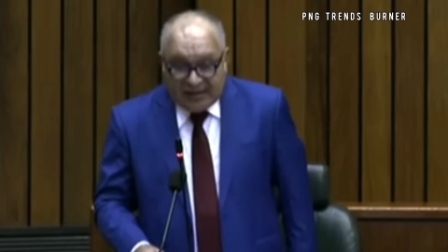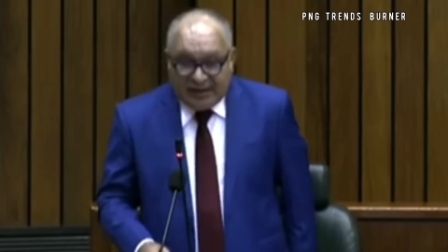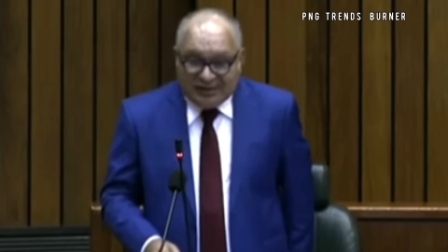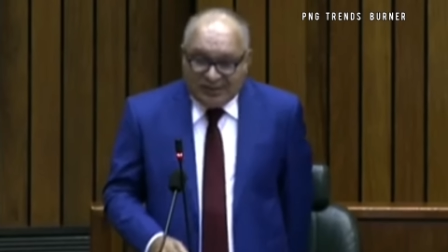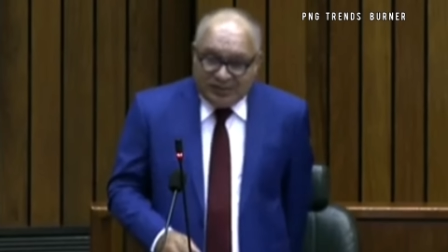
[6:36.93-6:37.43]

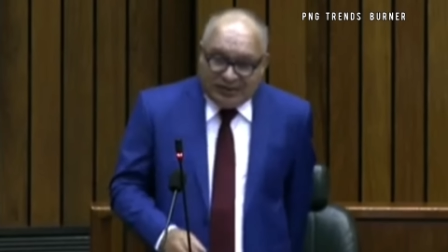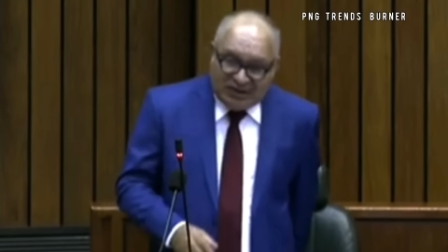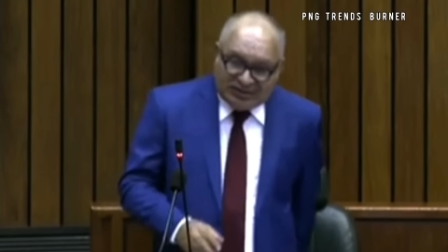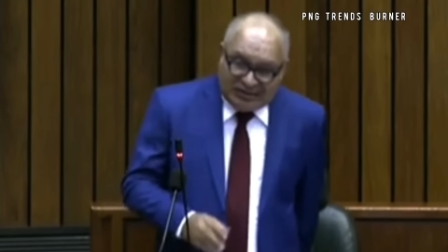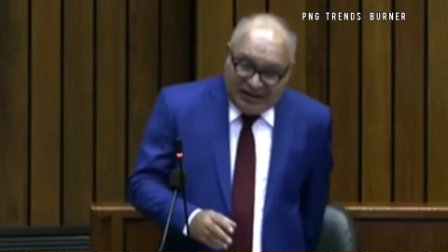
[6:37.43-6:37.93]
in
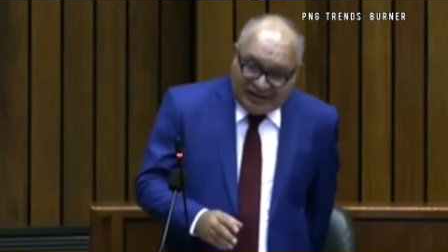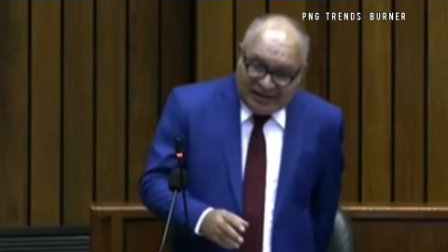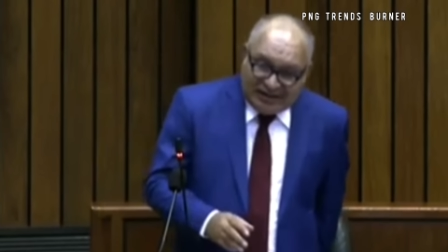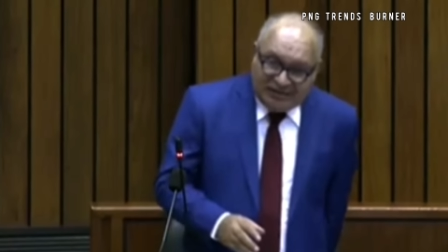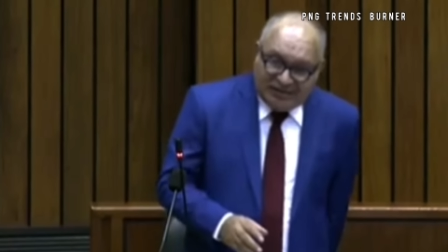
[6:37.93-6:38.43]

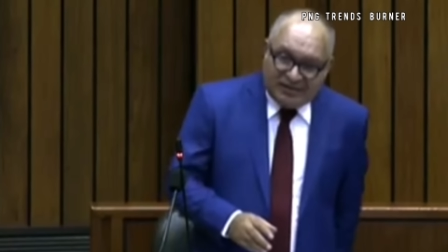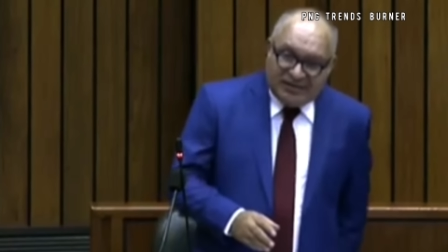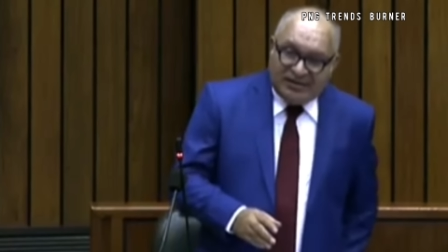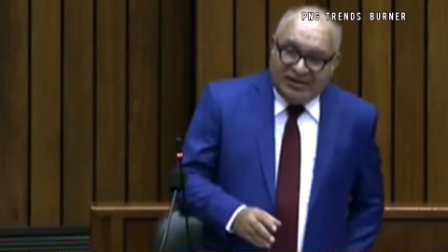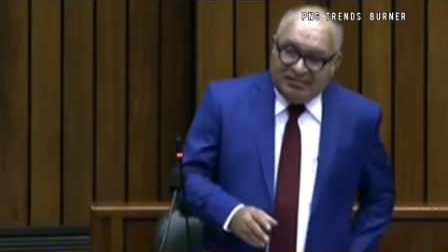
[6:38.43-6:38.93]
2018,
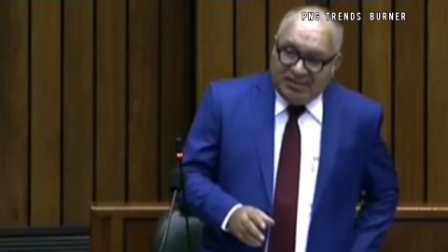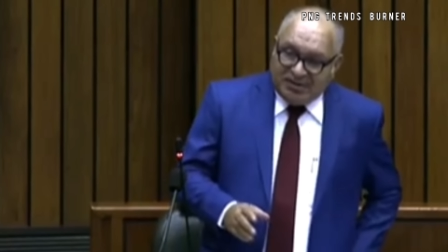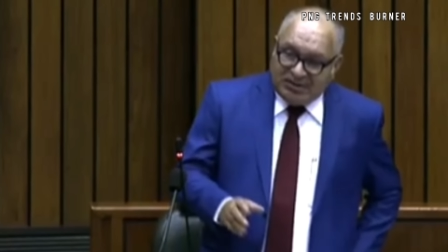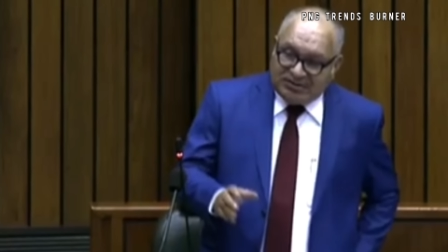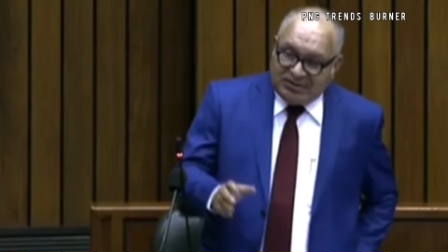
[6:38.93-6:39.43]

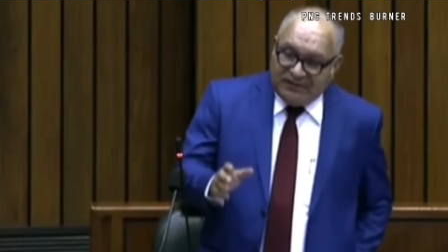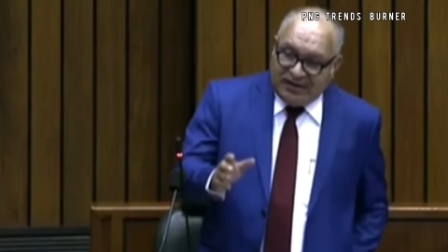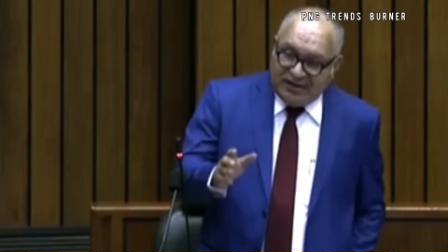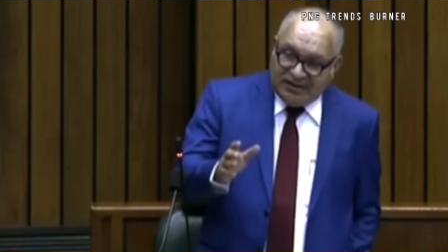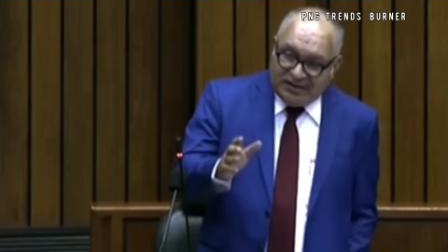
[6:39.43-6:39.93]
because of
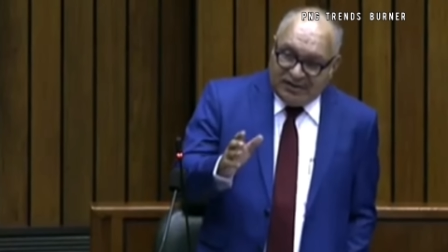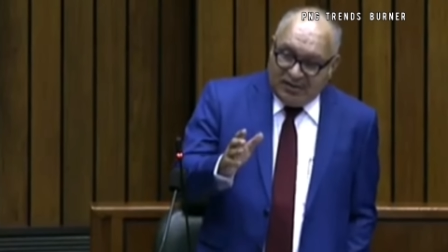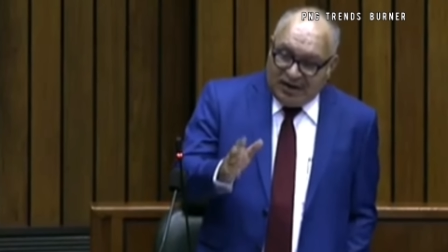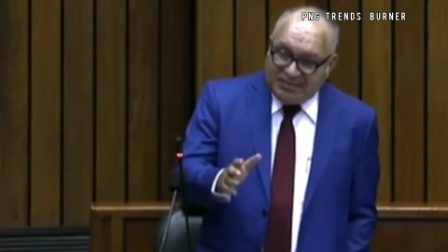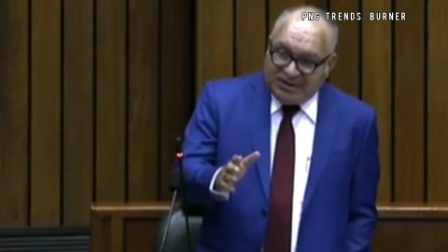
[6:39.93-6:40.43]
the
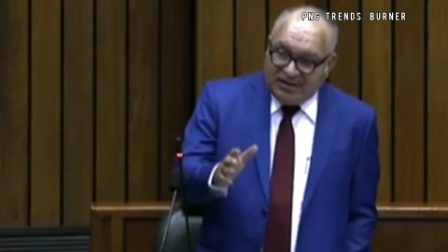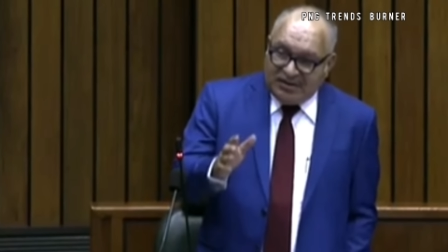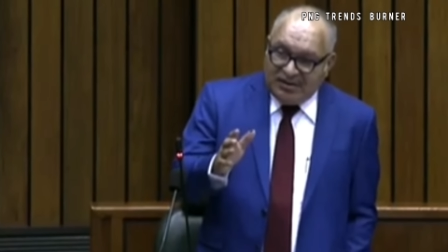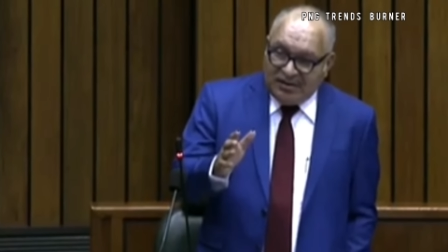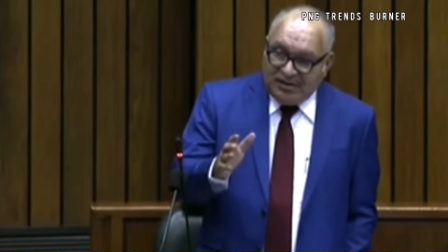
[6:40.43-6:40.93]
collapse
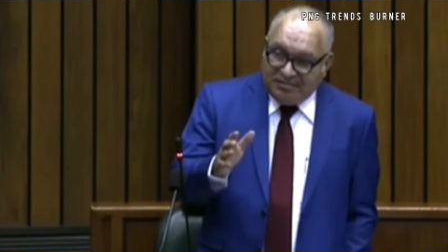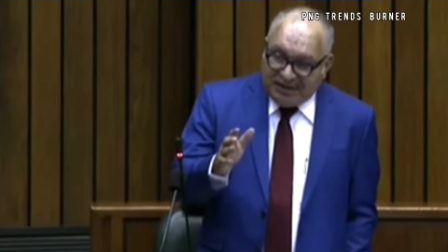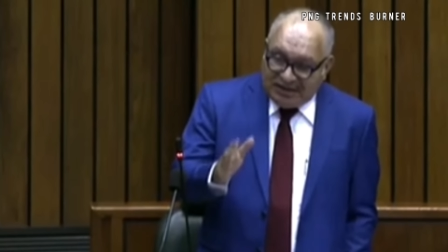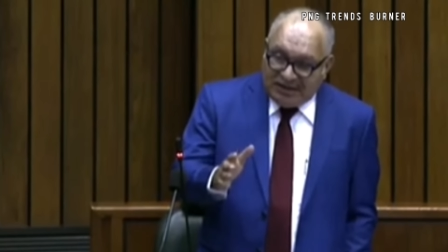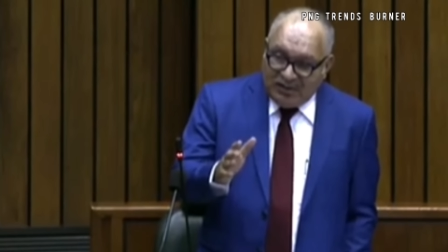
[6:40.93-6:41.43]
in
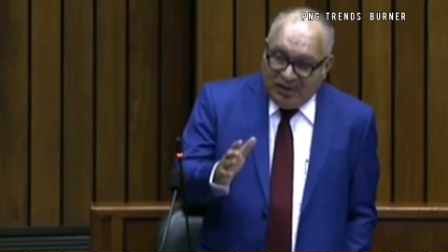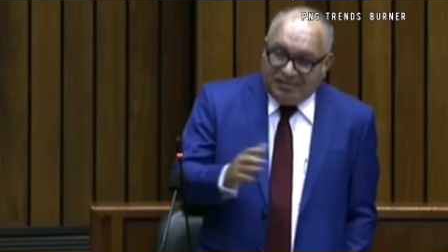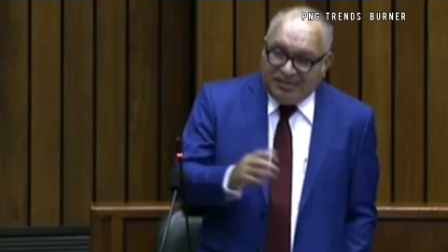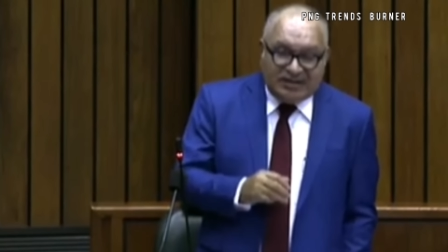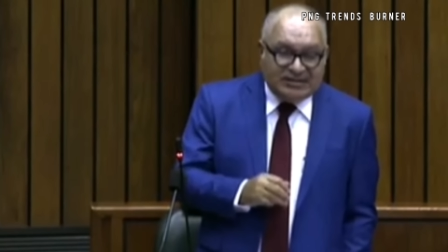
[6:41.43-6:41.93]
particularly
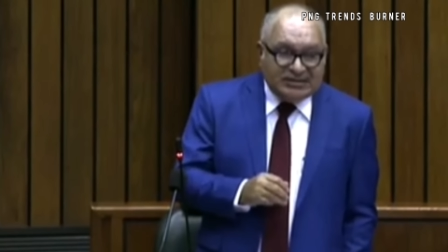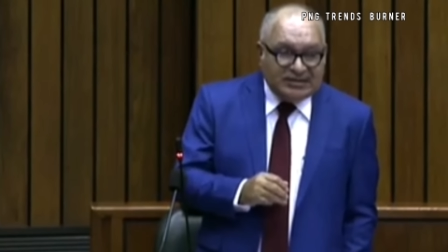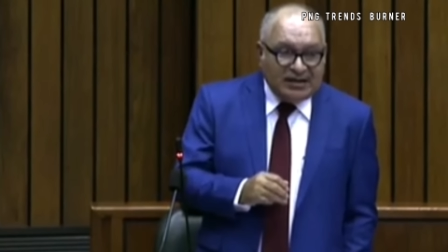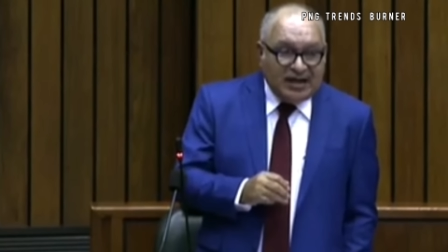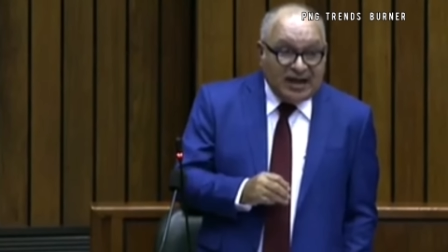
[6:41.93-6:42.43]
oil
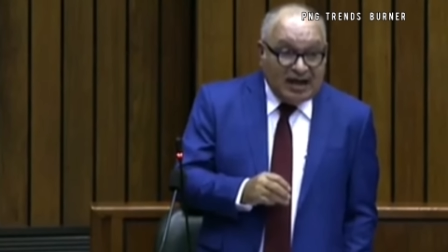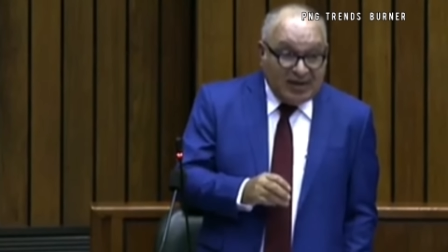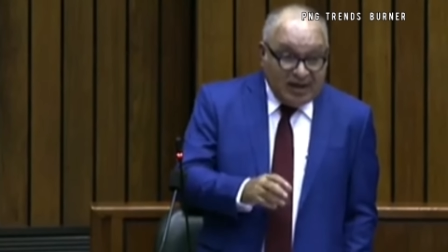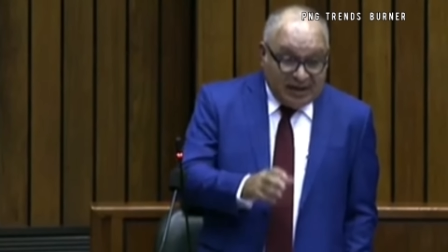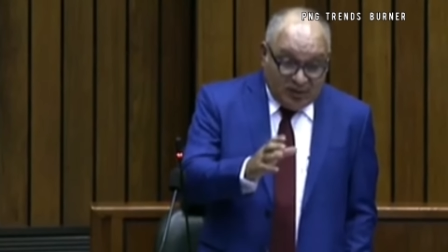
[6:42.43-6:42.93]
prices,
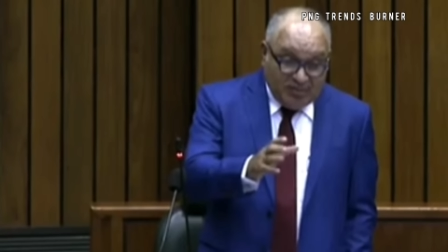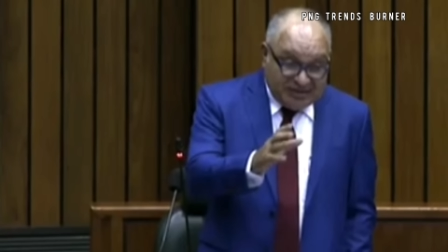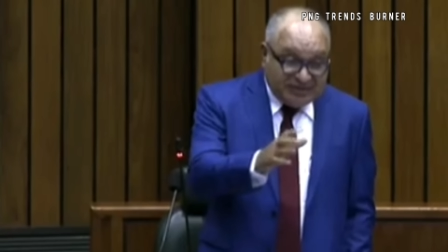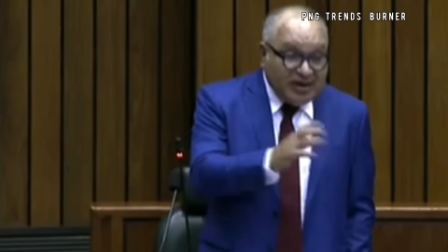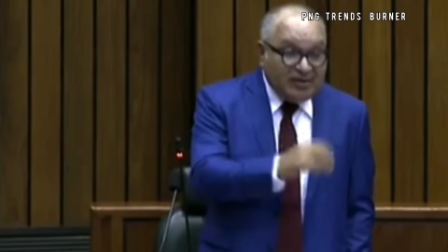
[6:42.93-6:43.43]
our
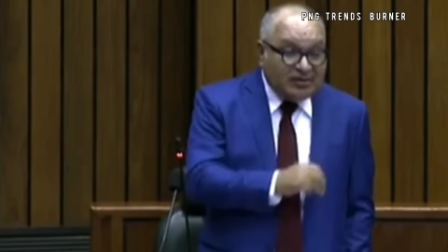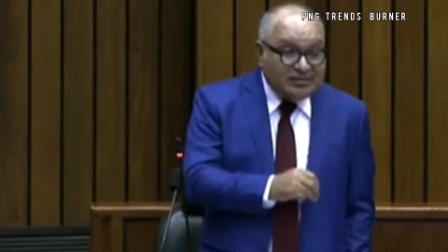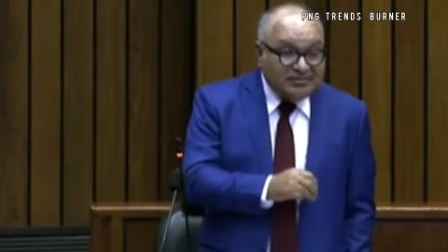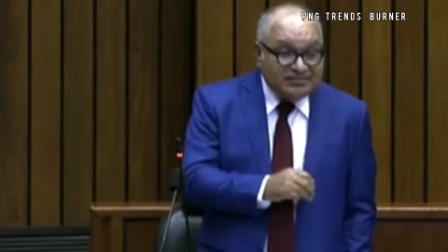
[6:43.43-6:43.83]
economy struggled.